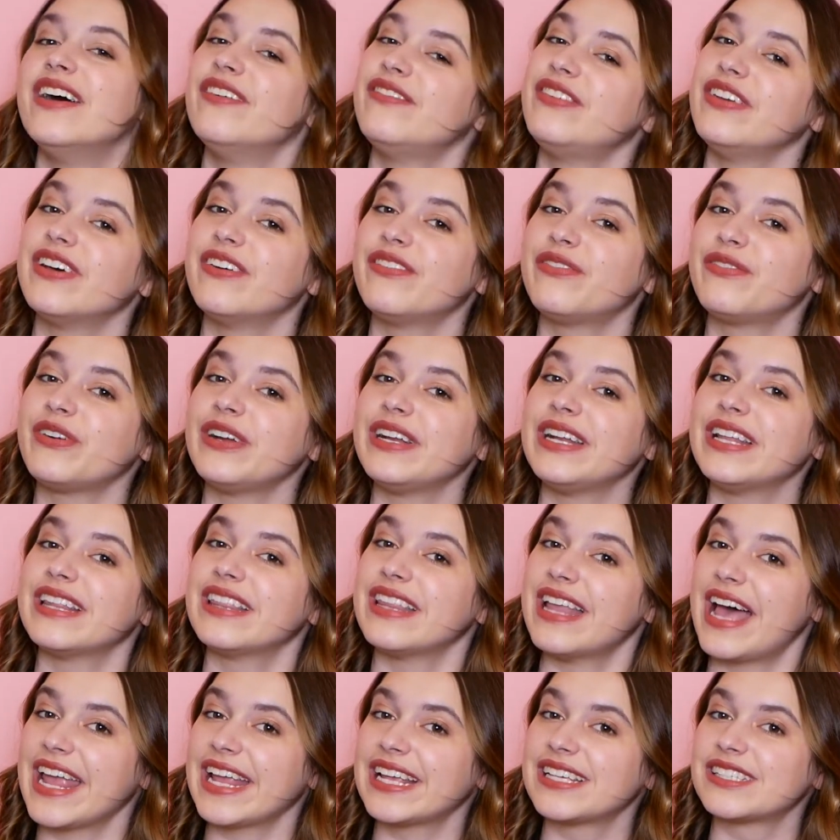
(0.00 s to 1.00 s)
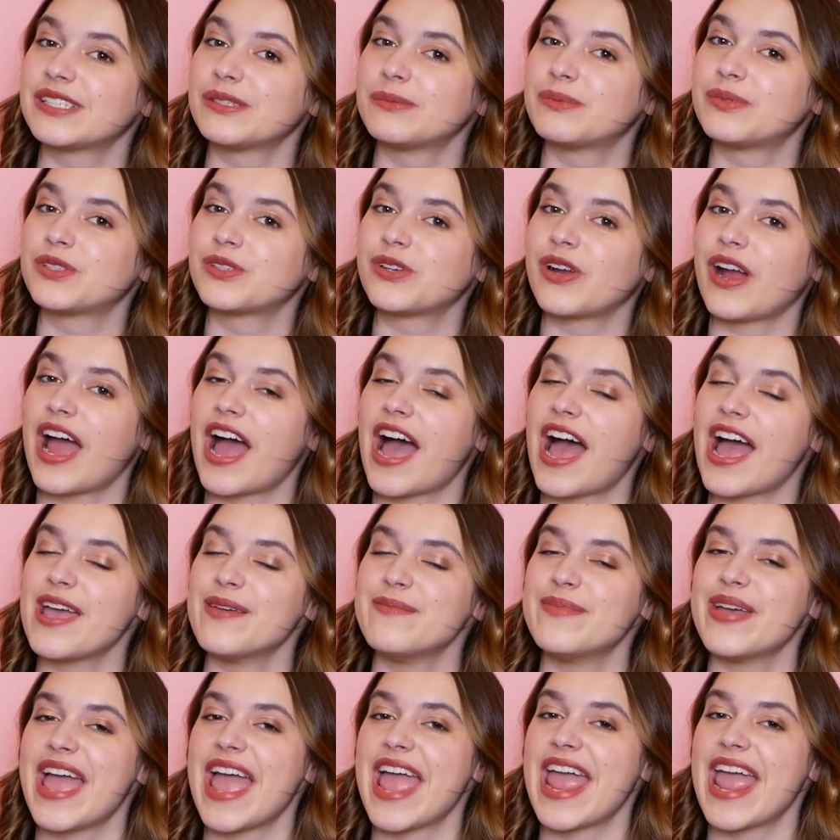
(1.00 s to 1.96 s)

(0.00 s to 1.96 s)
feel free to like, subscribe,